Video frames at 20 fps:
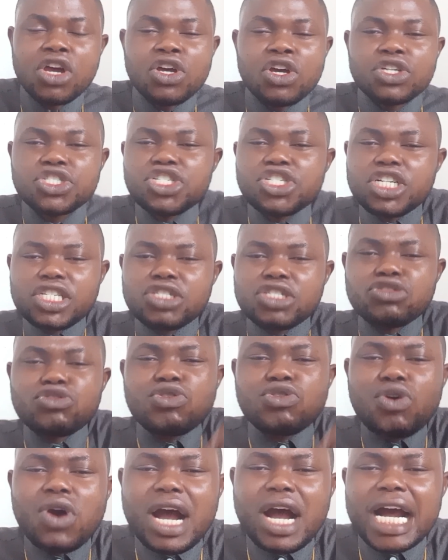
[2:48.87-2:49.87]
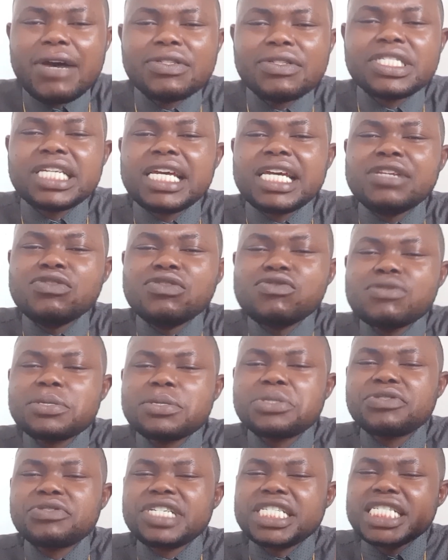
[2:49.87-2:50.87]
just go out and look
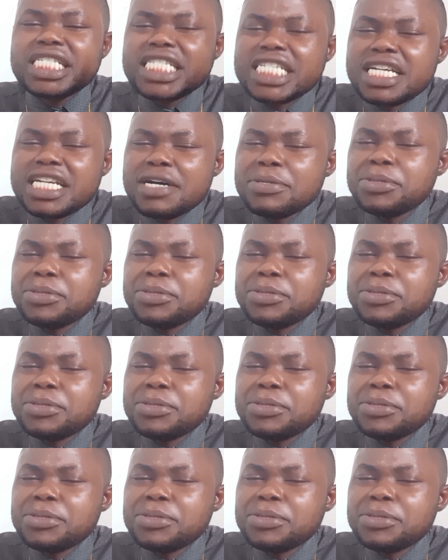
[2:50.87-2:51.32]
for enough